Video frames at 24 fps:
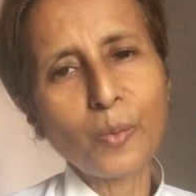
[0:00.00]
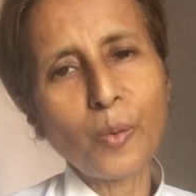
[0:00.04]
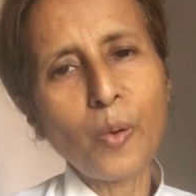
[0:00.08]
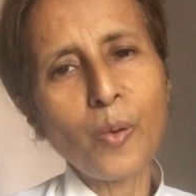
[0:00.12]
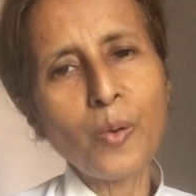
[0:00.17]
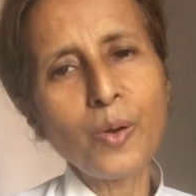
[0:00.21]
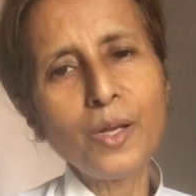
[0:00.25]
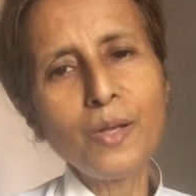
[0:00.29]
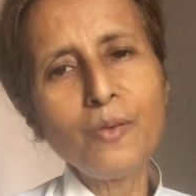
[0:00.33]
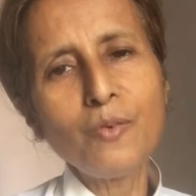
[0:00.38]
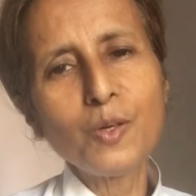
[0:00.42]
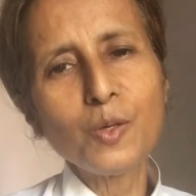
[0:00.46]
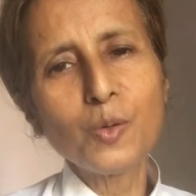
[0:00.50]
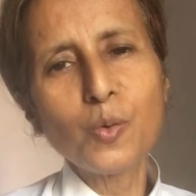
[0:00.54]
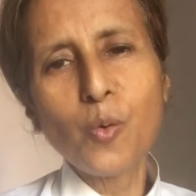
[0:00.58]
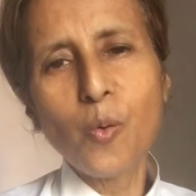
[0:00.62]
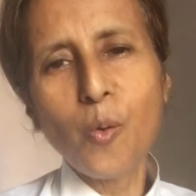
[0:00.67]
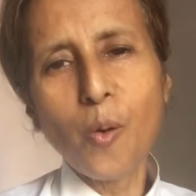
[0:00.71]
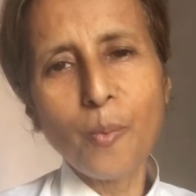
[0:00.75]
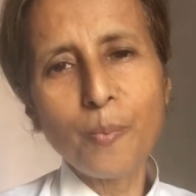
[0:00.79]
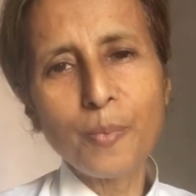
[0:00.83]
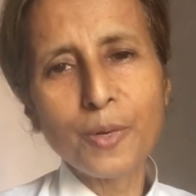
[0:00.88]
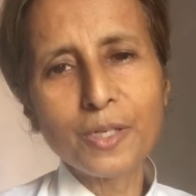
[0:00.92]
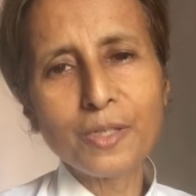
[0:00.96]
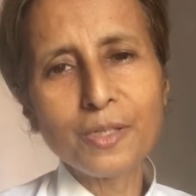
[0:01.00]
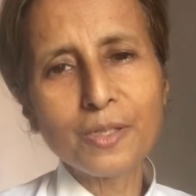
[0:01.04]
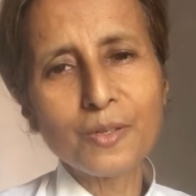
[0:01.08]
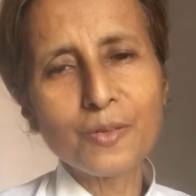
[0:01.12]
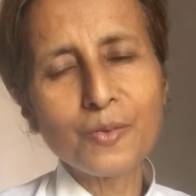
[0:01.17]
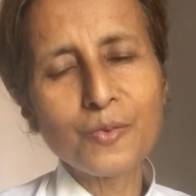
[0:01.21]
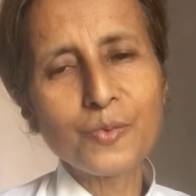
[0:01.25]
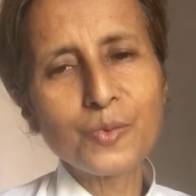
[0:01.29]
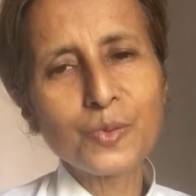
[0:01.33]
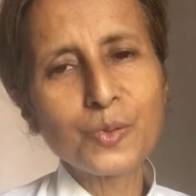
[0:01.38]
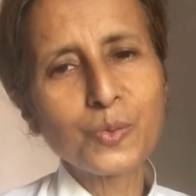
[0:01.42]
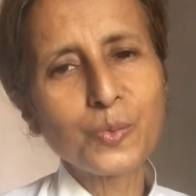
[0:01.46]
or even
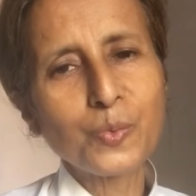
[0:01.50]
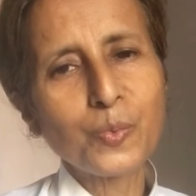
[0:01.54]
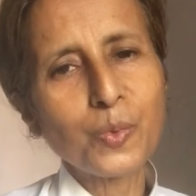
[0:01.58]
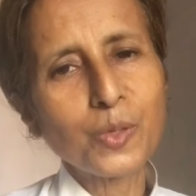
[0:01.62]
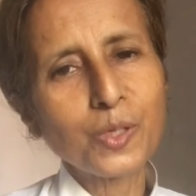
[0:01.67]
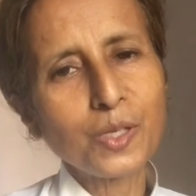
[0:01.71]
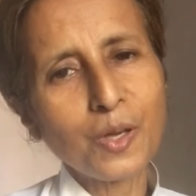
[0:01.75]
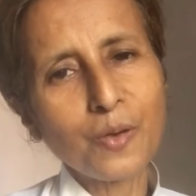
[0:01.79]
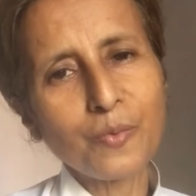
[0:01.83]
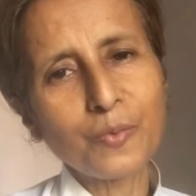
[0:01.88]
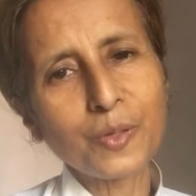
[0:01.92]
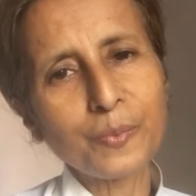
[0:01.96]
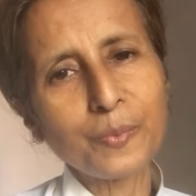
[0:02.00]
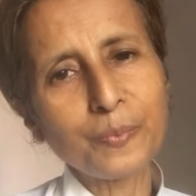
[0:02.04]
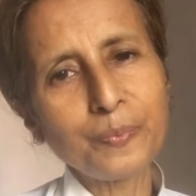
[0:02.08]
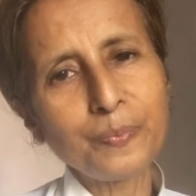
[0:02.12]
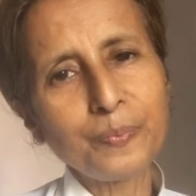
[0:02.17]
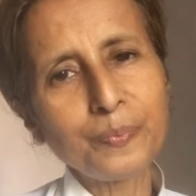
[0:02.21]
cooperatives, whatever.